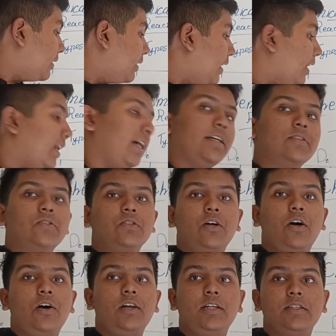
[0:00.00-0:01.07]
gas,
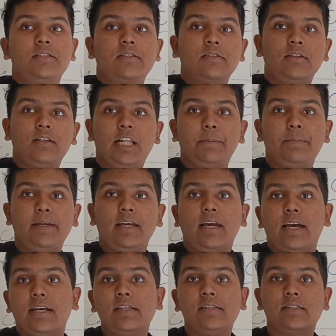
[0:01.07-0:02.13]
solids will be
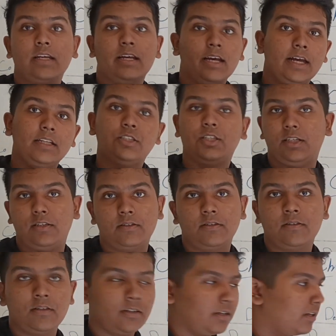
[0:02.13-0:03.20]
S and G.
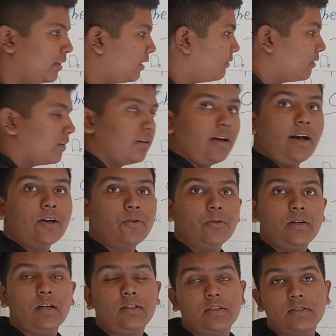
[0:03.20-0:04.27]

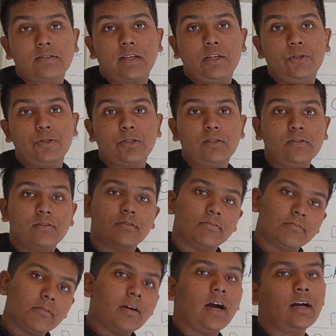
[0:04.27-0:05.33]
The solutions
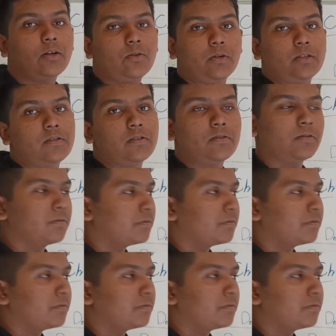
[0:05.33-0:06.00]
aqueous.